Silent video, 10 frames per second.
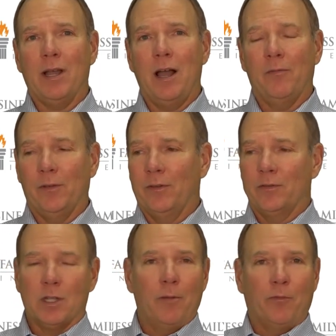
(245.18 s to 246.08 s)

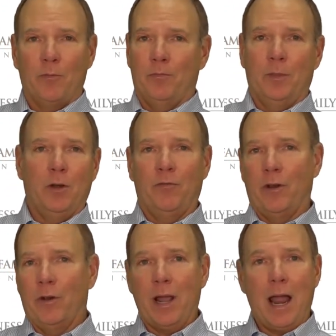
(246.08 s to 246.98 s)
conflict, some from you know
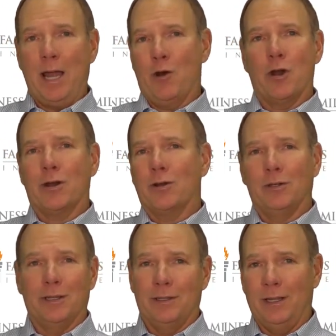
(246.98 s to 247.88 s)
very
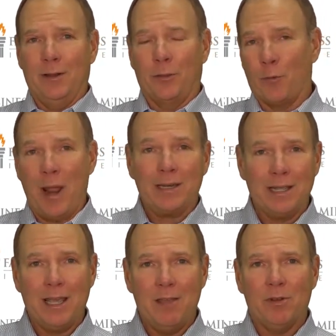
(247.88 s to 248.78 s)
hierarchical and, and
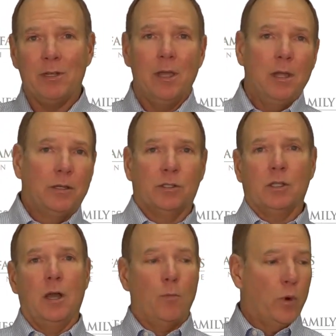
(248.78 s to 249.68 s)
threatening even to
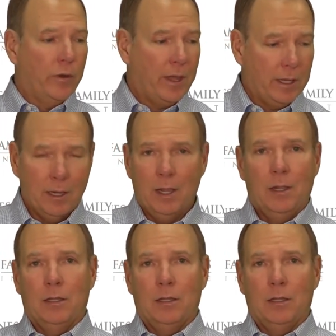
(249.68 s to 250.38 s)
some where they